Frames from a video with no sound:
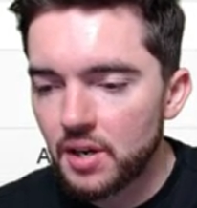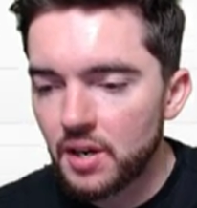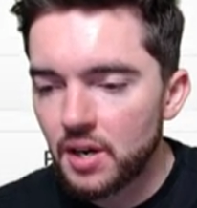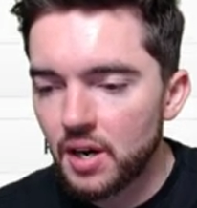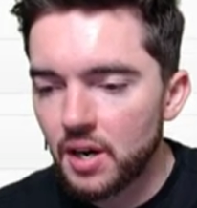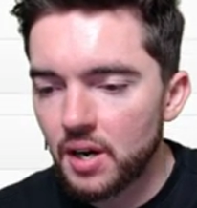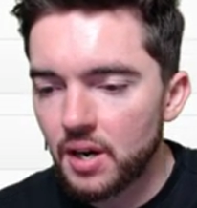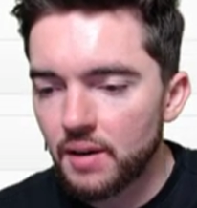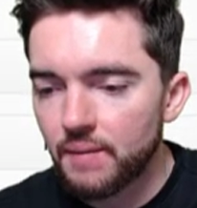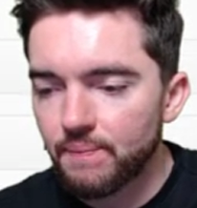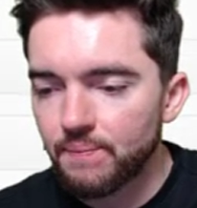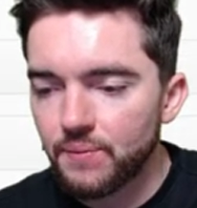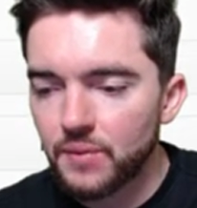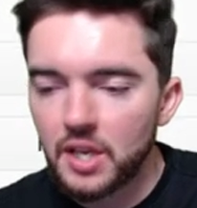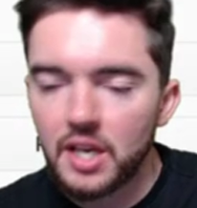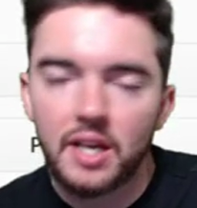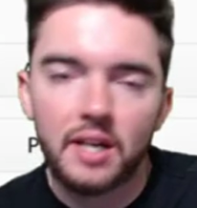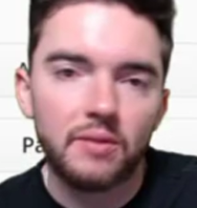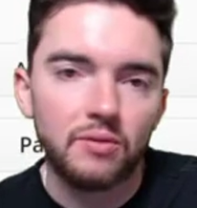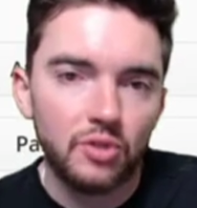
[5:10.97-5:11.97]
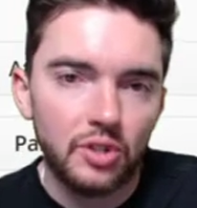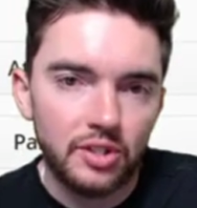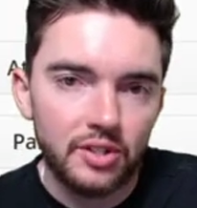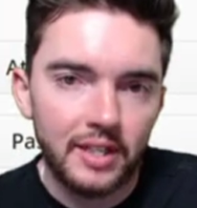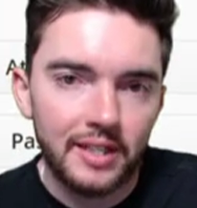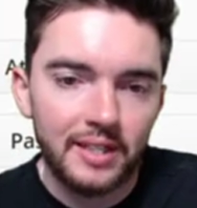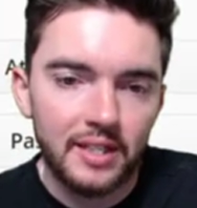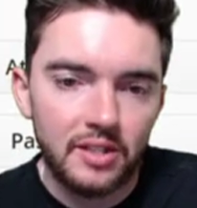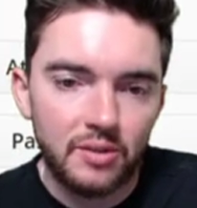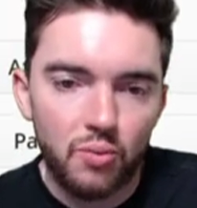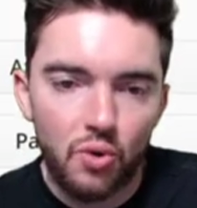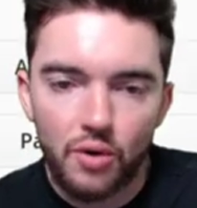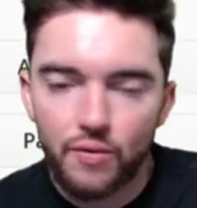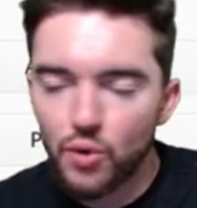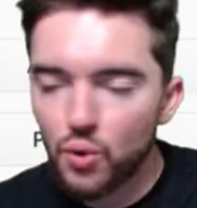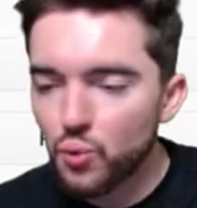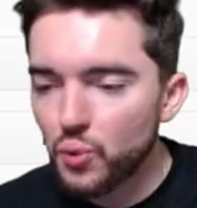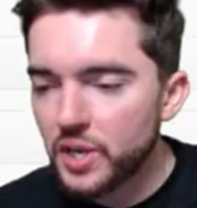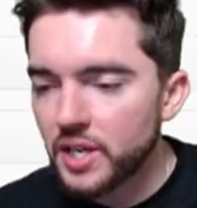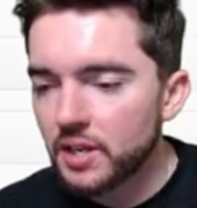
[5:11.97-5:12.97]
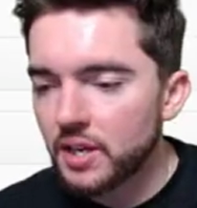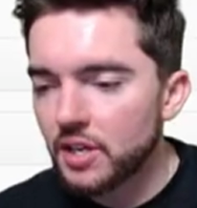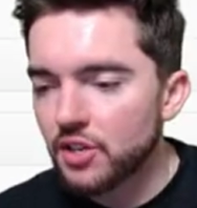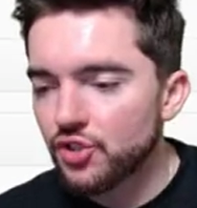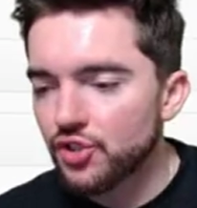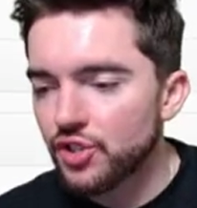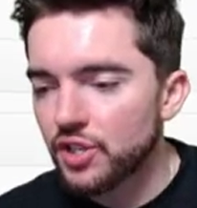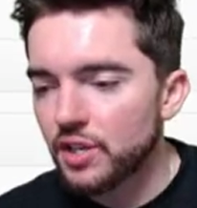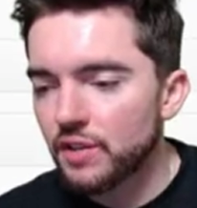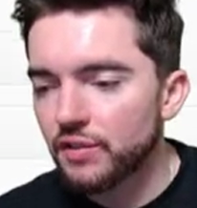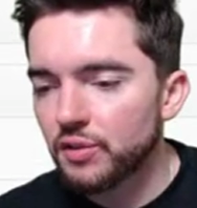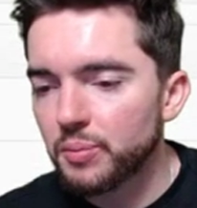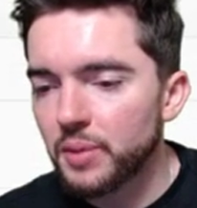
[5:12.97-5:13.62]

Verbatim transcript: um, and looks like it's more of a weekend shift,